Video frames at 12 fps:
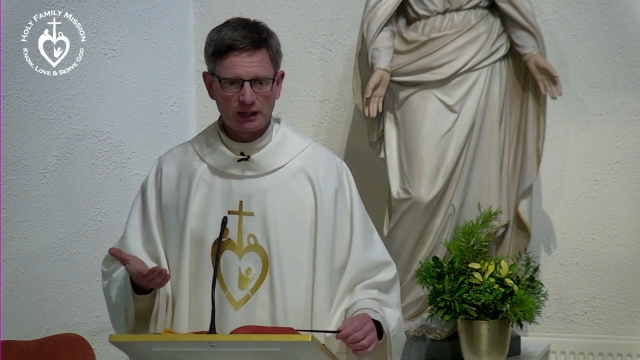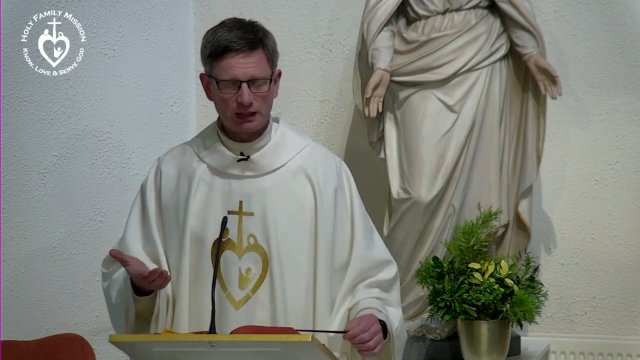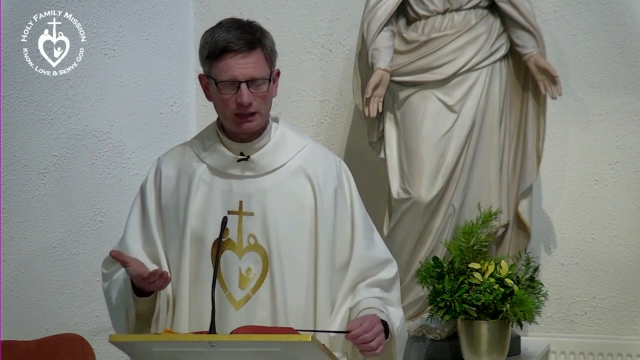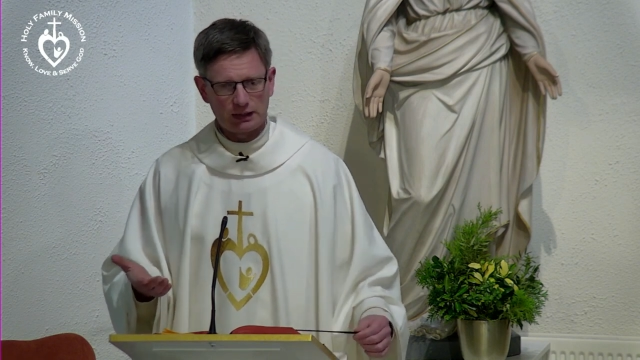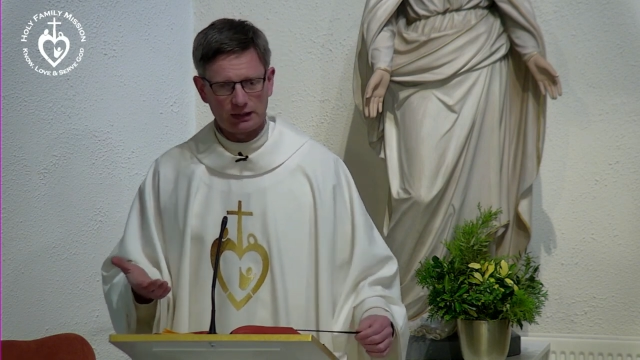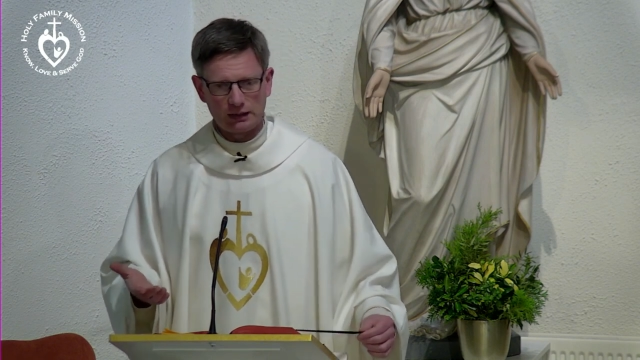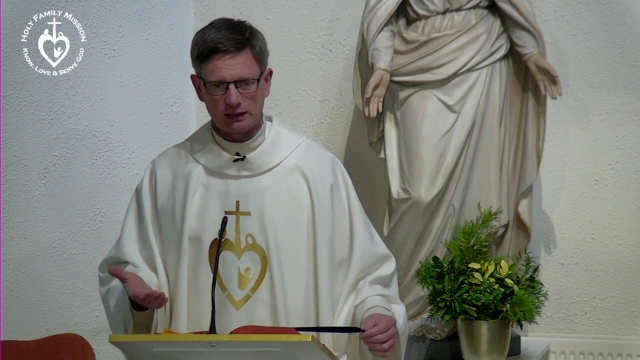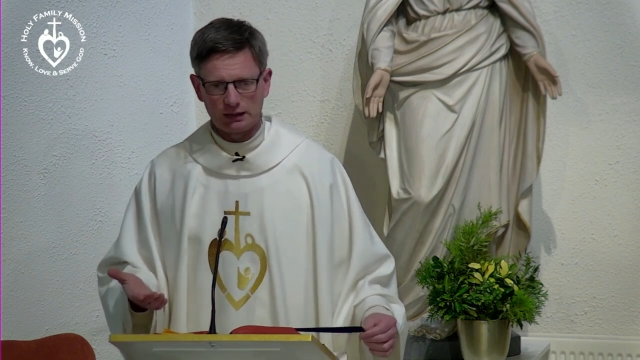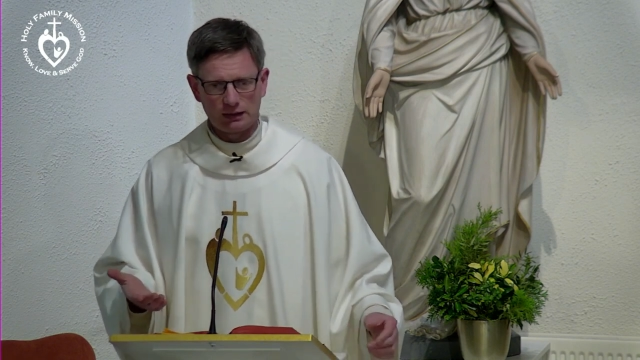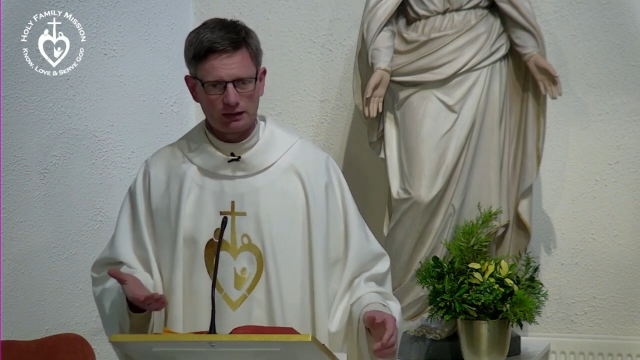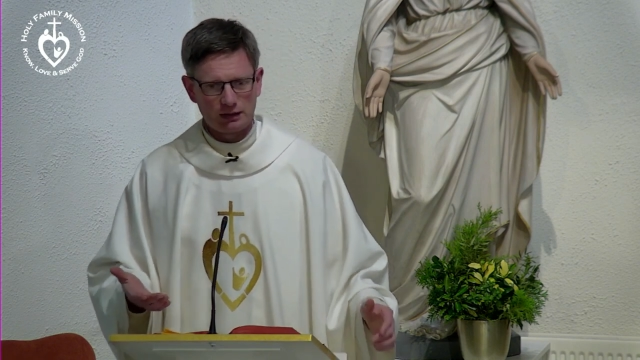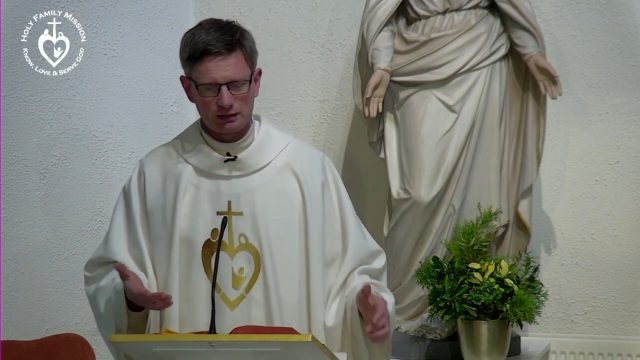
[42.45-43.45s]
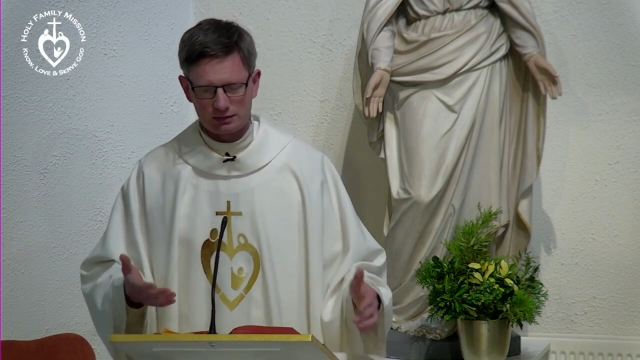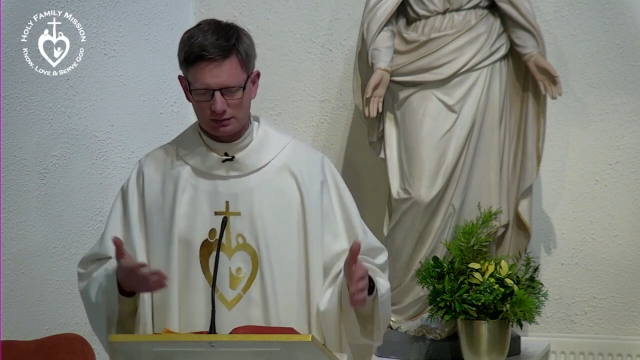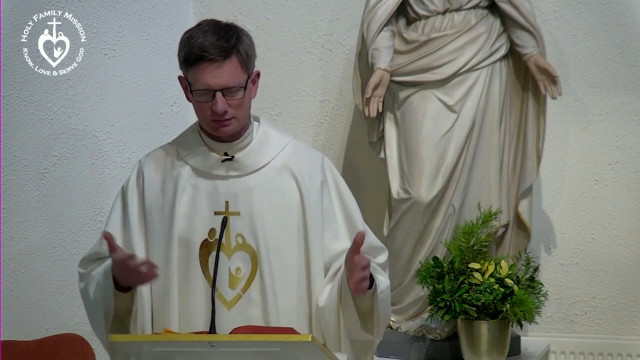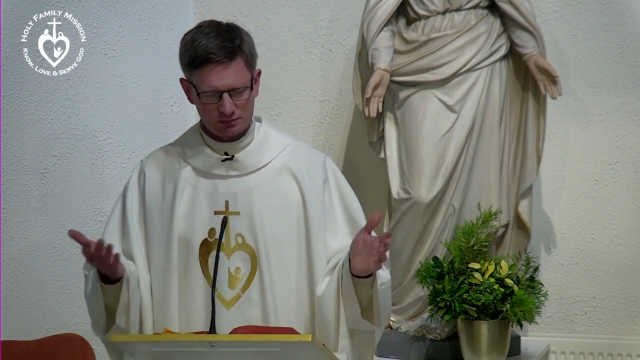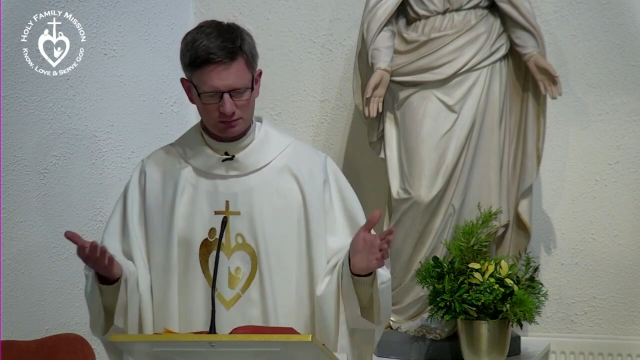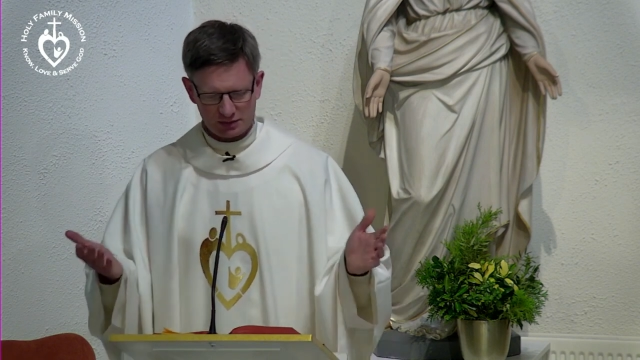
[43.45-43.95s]
uh,
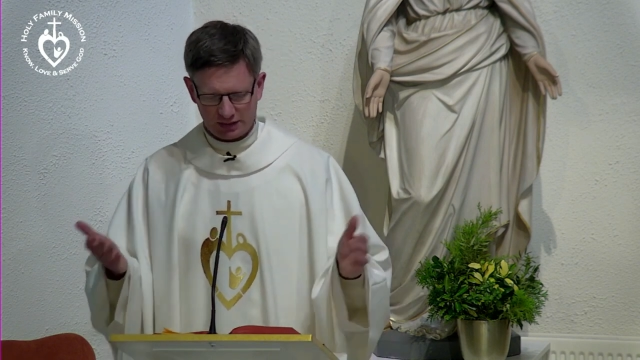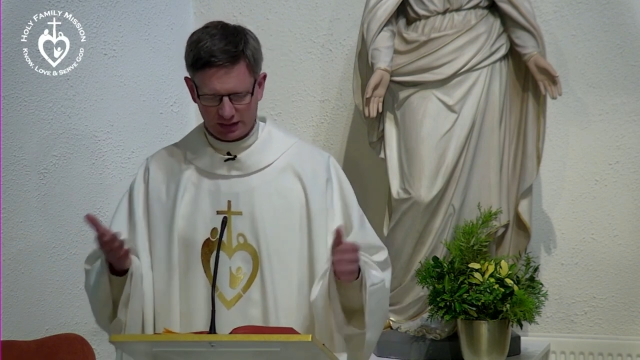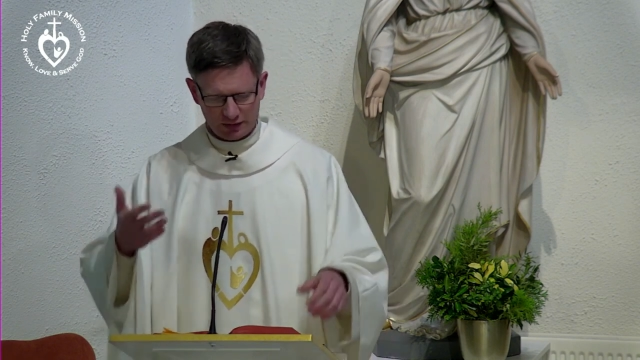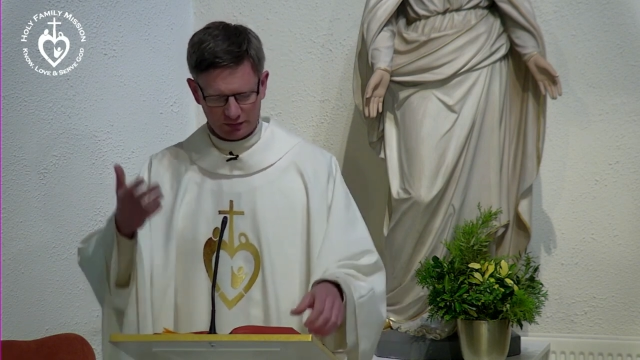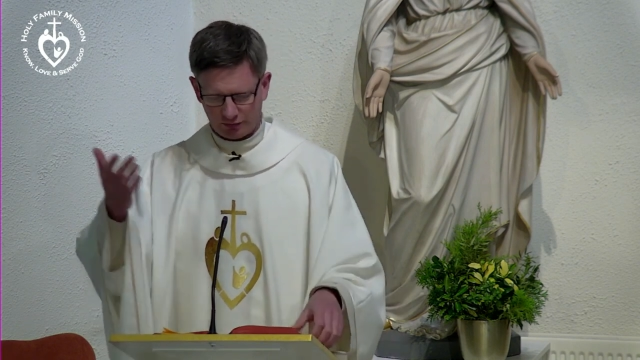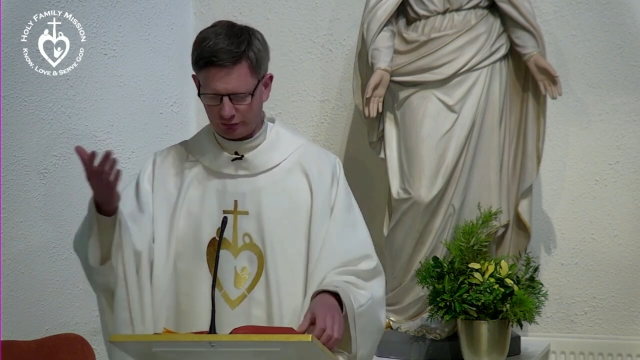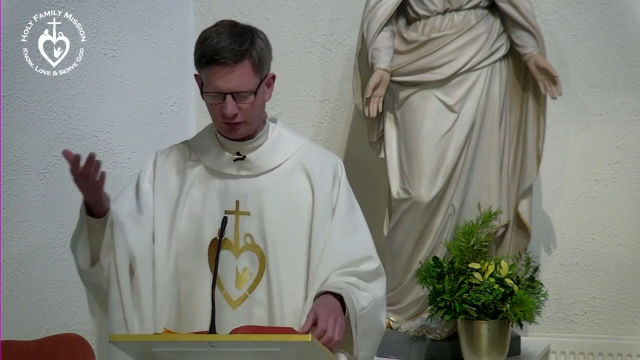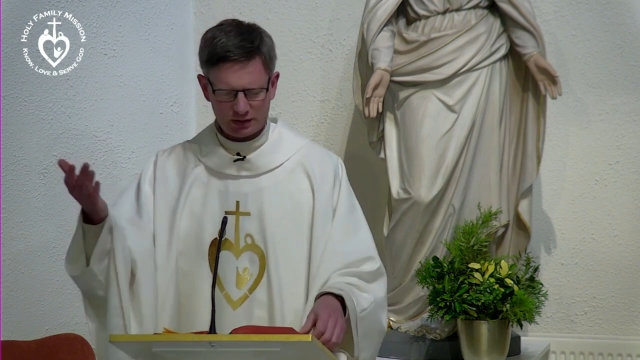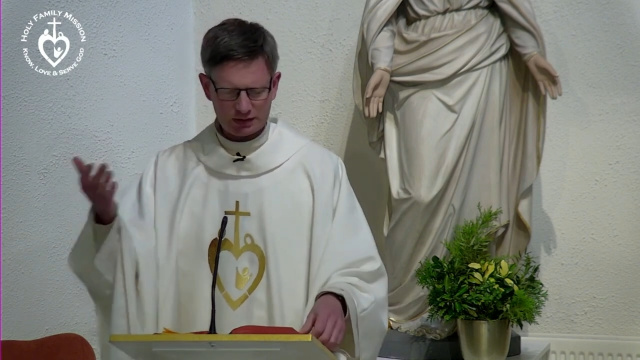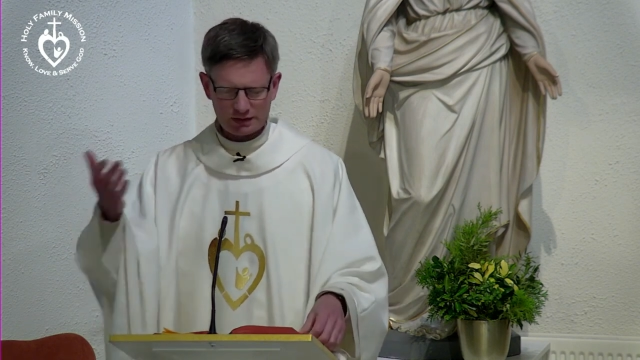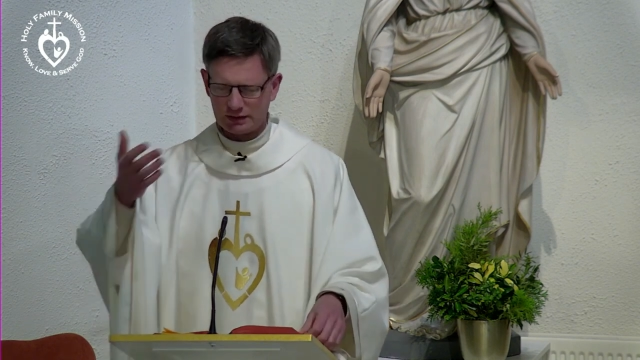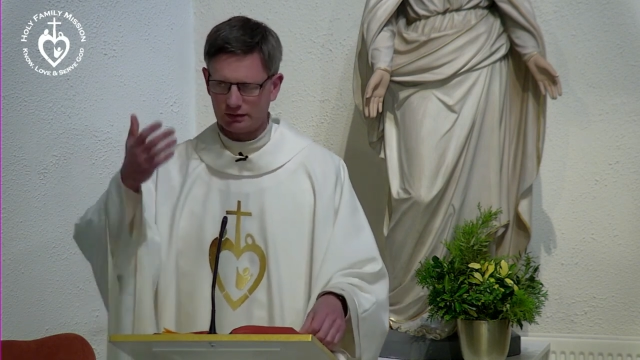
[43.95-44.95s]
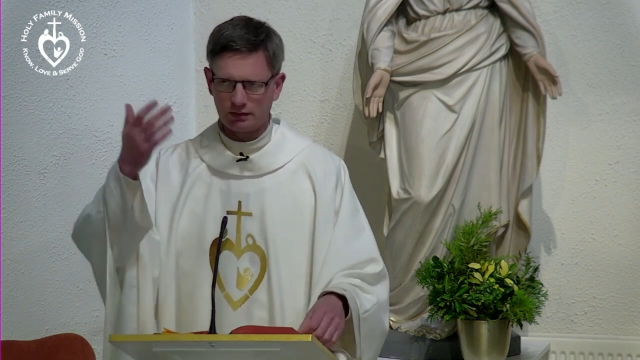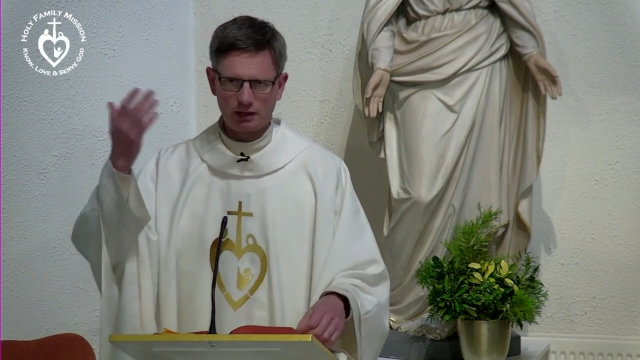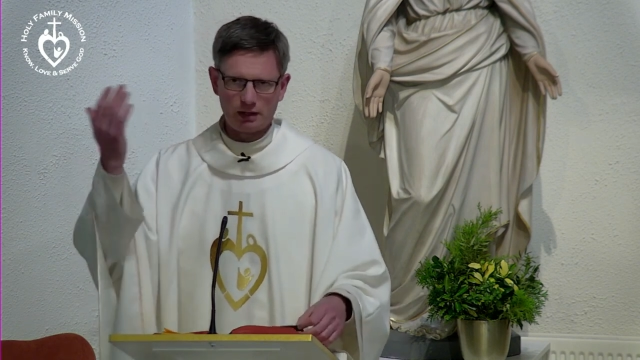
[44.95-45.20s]
to staff and friends and